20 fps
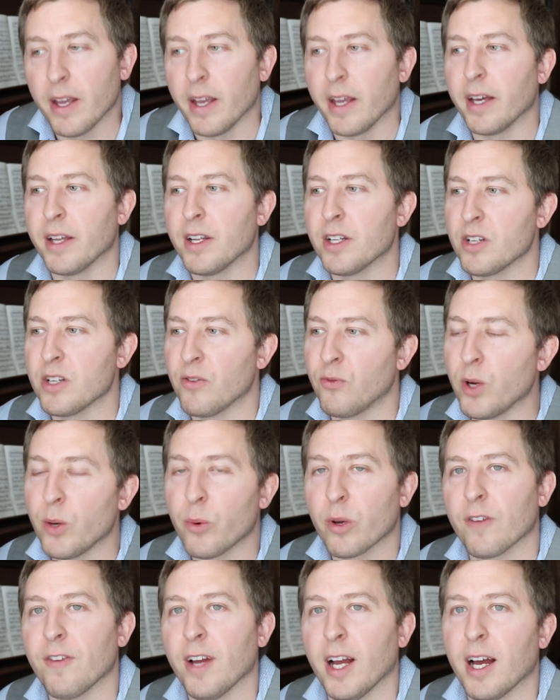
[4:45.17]
And if we
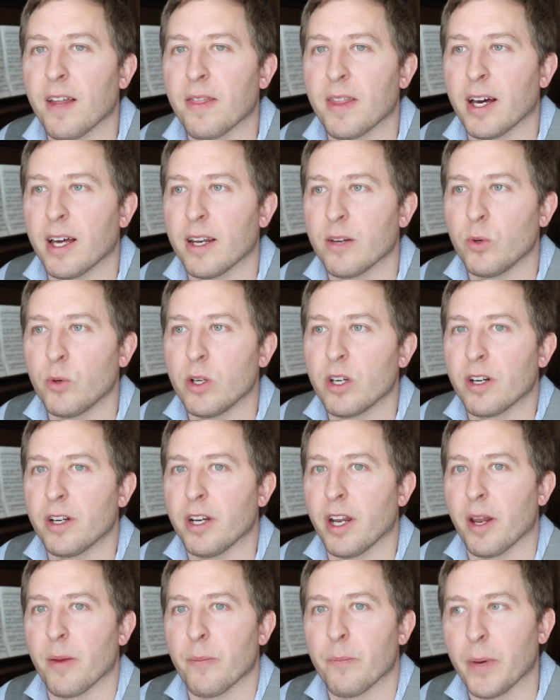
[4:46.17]
would have had that, we could have
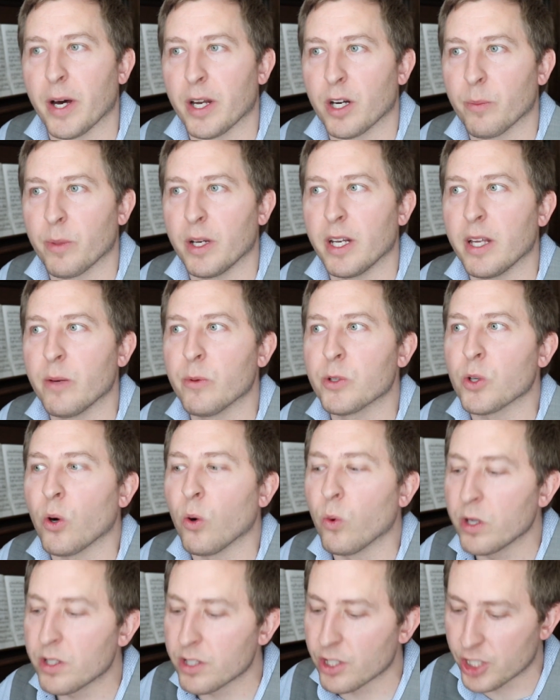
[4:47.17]
done it better. But it was
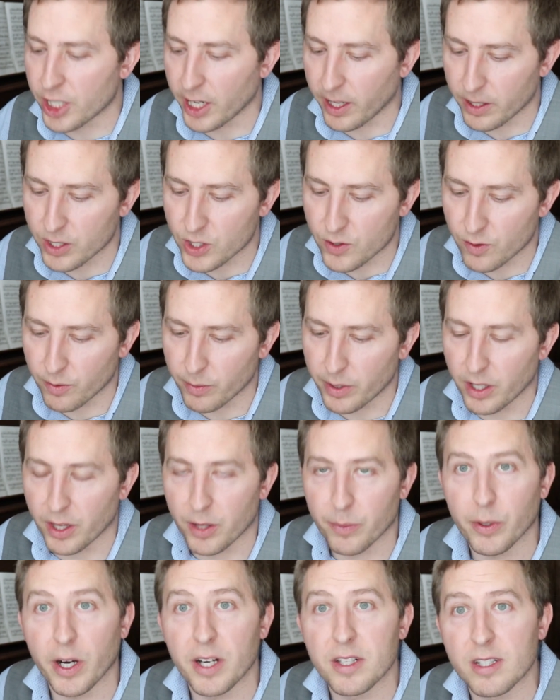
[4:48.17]
always a challenge for me on
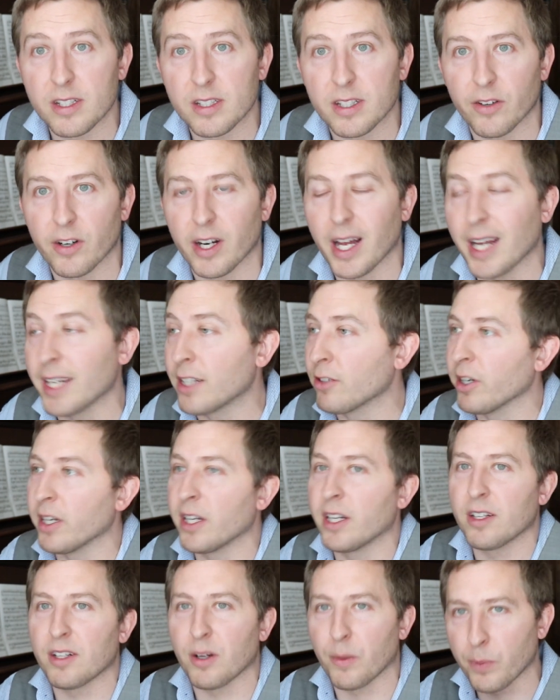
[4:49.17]
the pricing side. Right? I
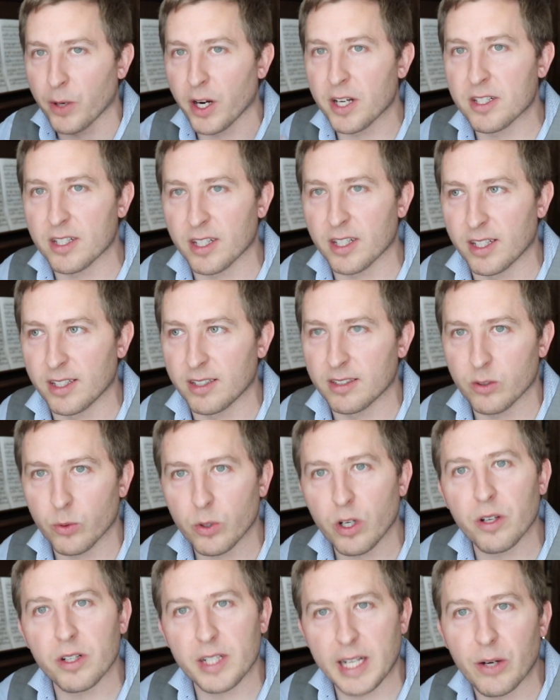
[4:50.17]
created a pricing, we'll
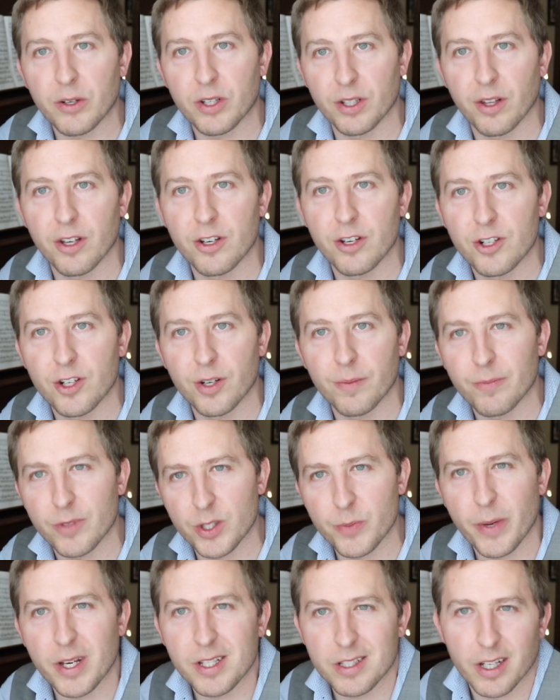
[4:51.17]
call it a calculation.
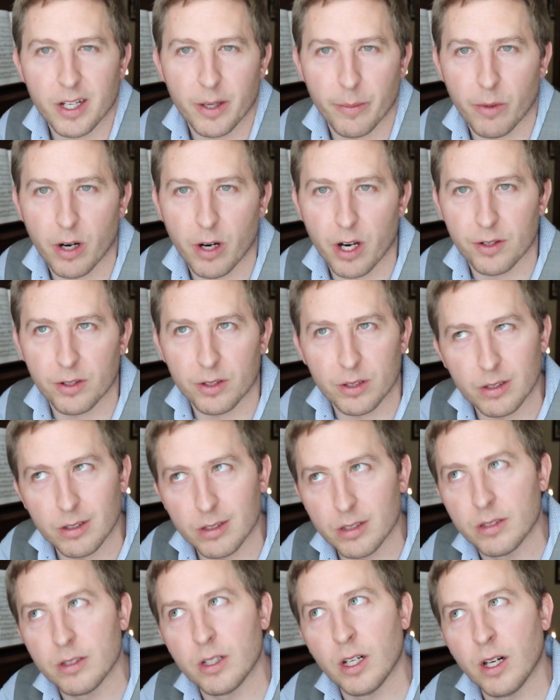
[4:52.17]
It's basically like a
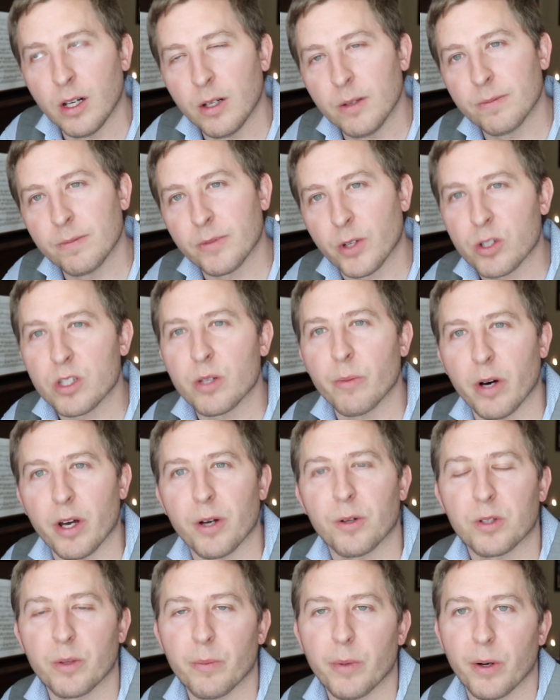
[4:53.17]
model there's some
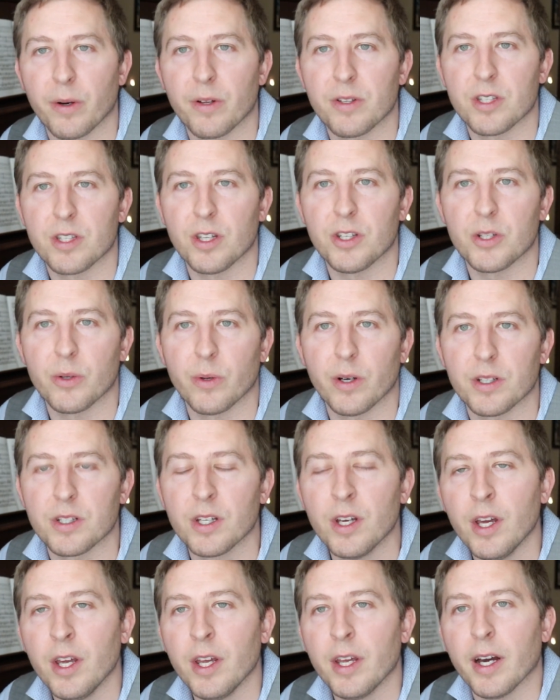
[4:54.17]
model components into it,
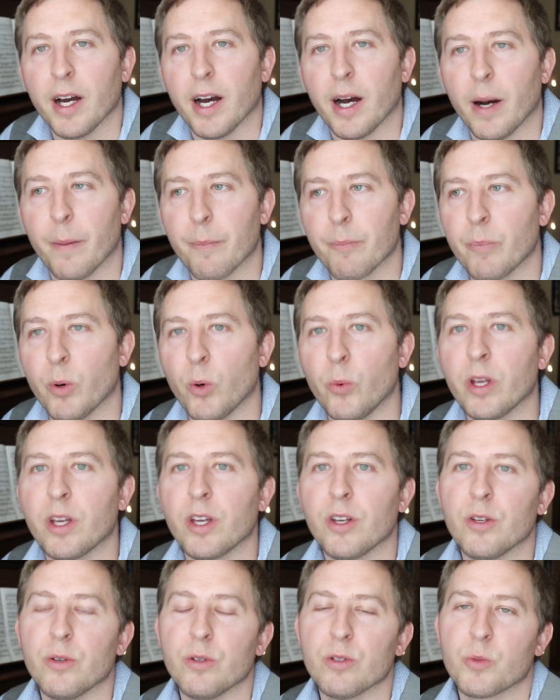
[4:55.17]
um, but we
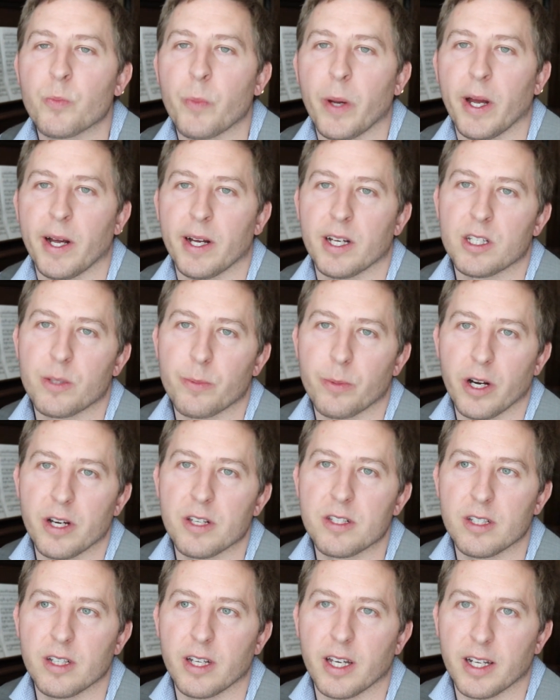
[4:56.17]
could use past
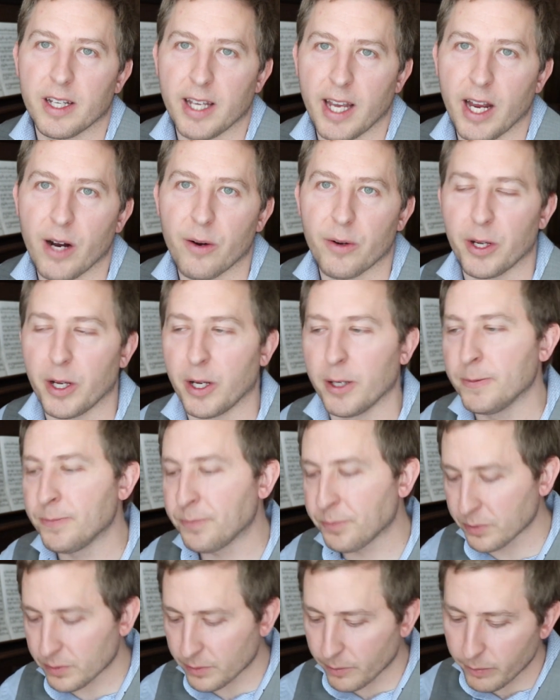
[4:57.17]
pricing and
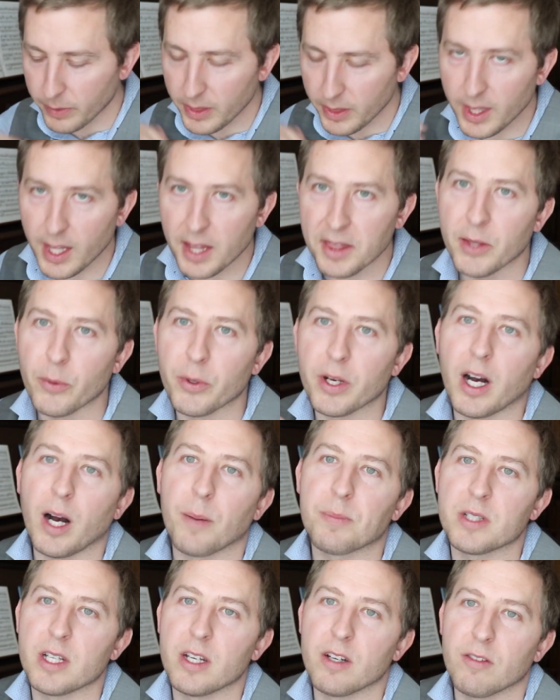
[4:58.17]
accounting that would
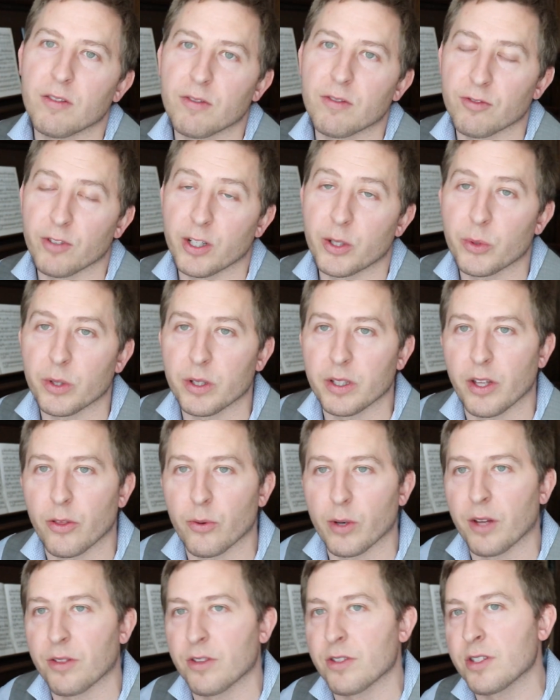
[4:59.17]
update frequently
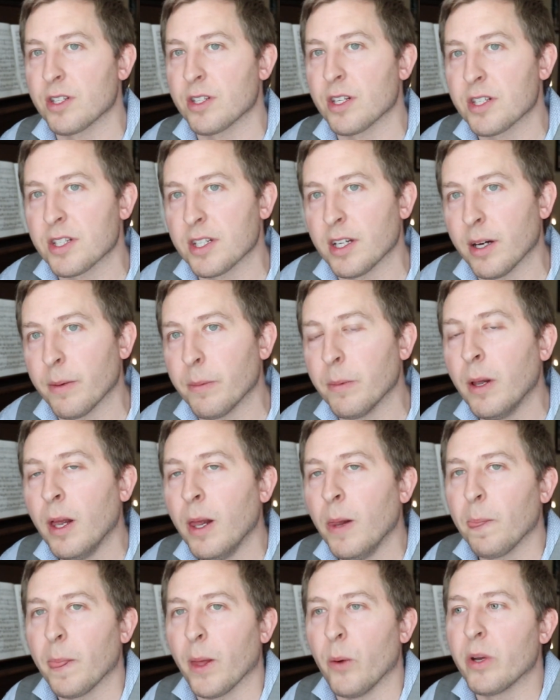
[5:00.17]
throughout the system,
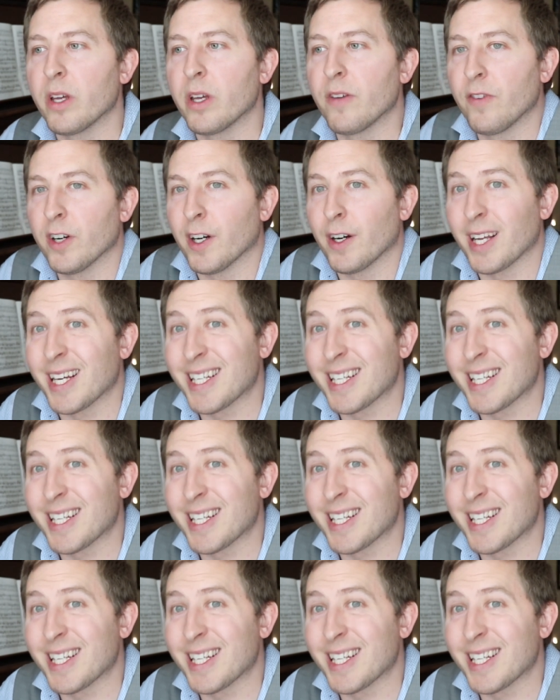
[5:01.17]
and we could figure out